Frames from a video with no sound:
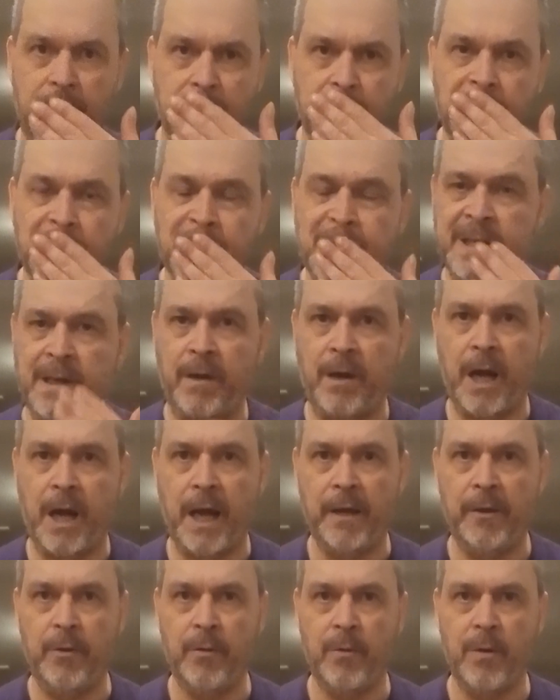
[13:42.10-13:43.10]
So
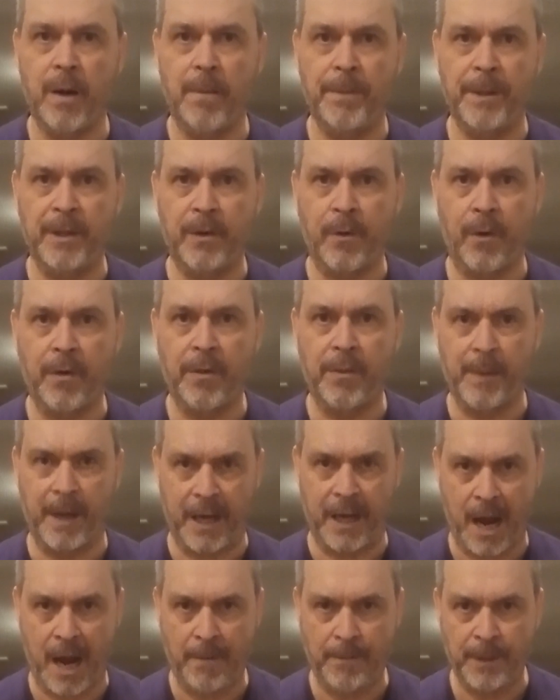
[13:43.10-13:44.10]
I grew up in North
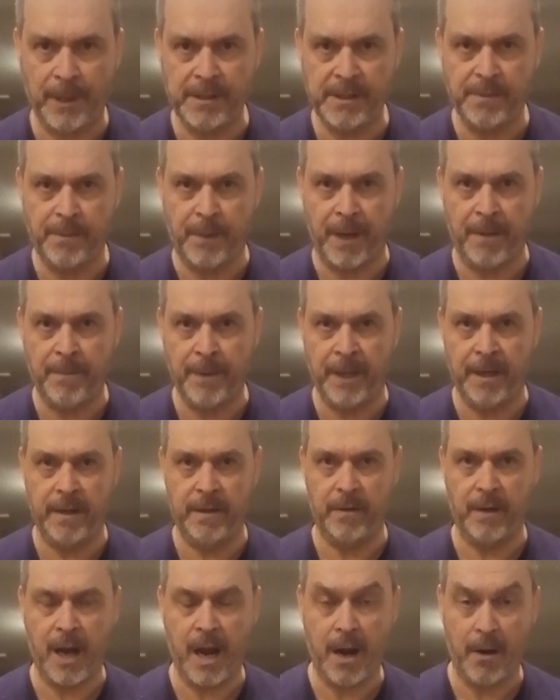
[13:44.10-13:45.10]
Minneapolis by Penn
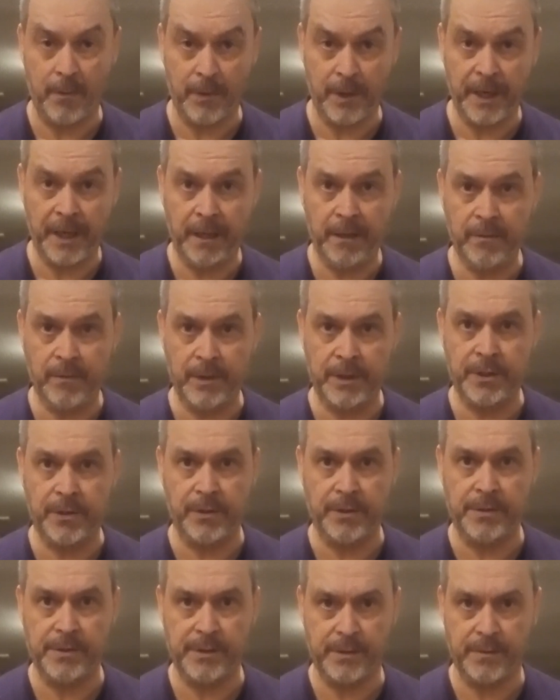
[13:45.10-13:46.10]
and Lowry, which
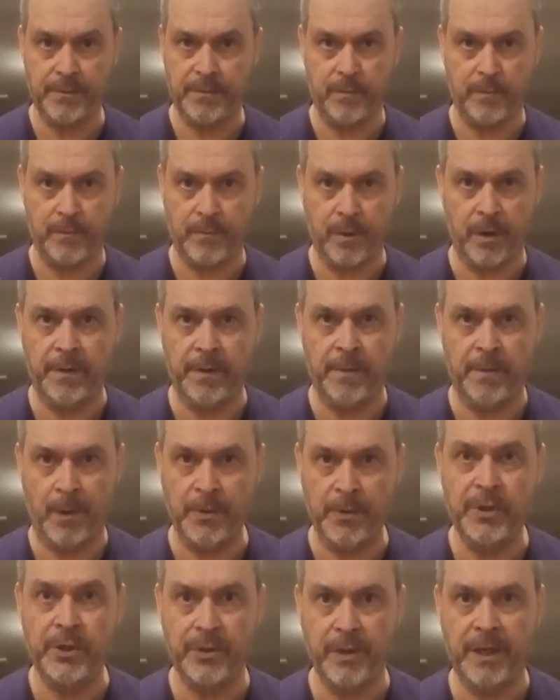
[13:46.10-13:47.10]
is where the
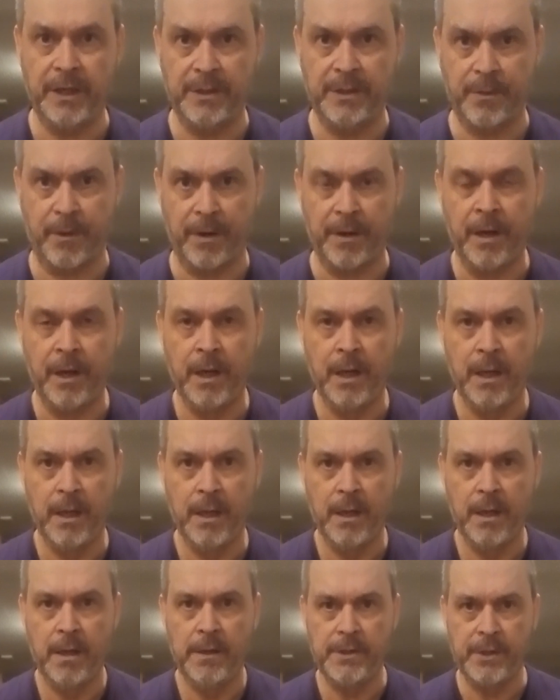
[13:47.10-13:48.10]
most shootings were.
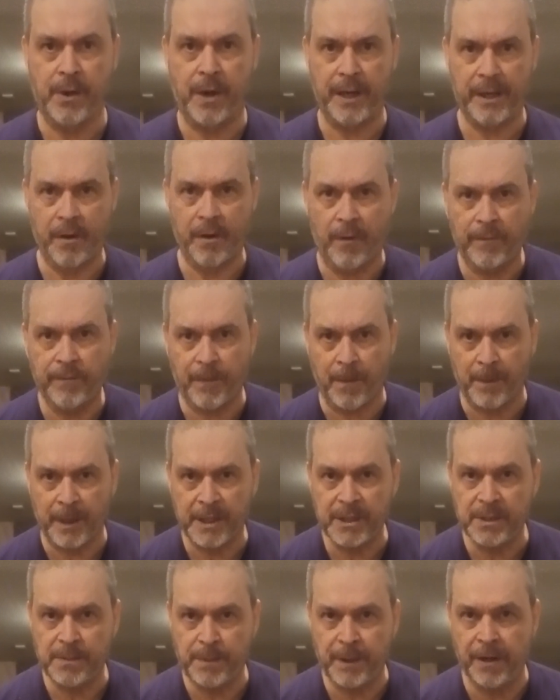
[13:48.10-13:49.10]
So I know from
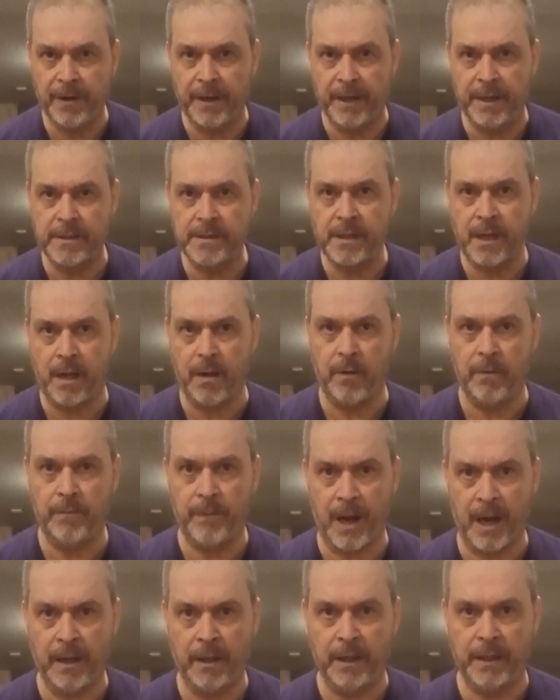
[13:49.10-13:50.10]
experience how
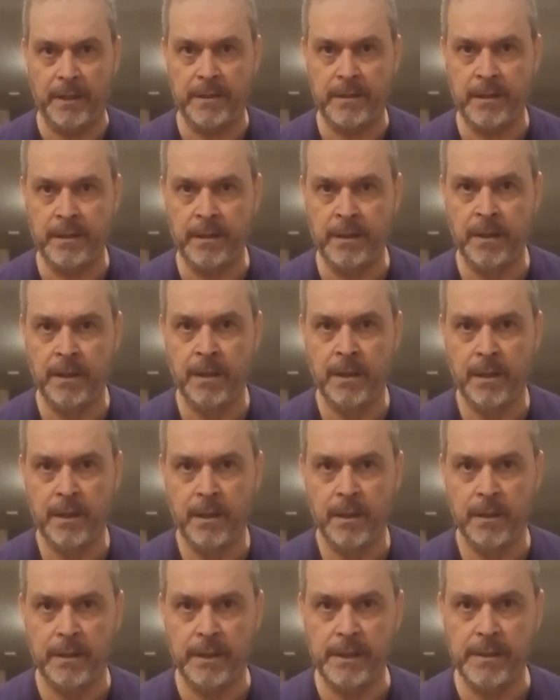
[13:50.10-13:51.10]
violent
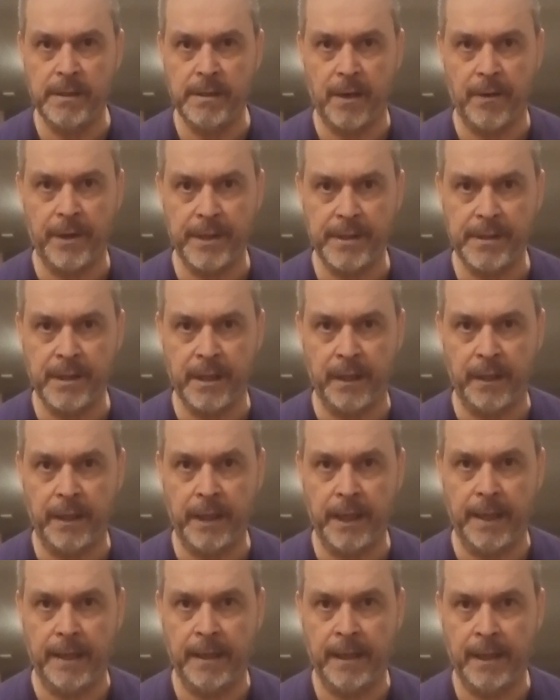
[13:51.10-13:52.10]
these areas can
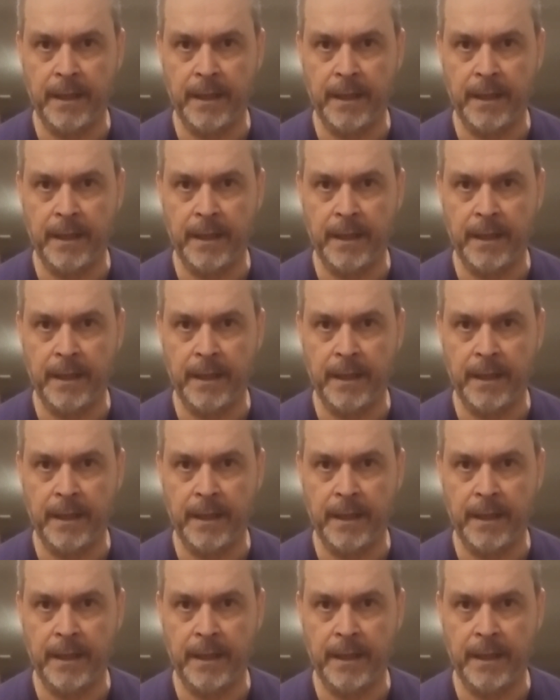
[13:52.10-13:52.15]
get.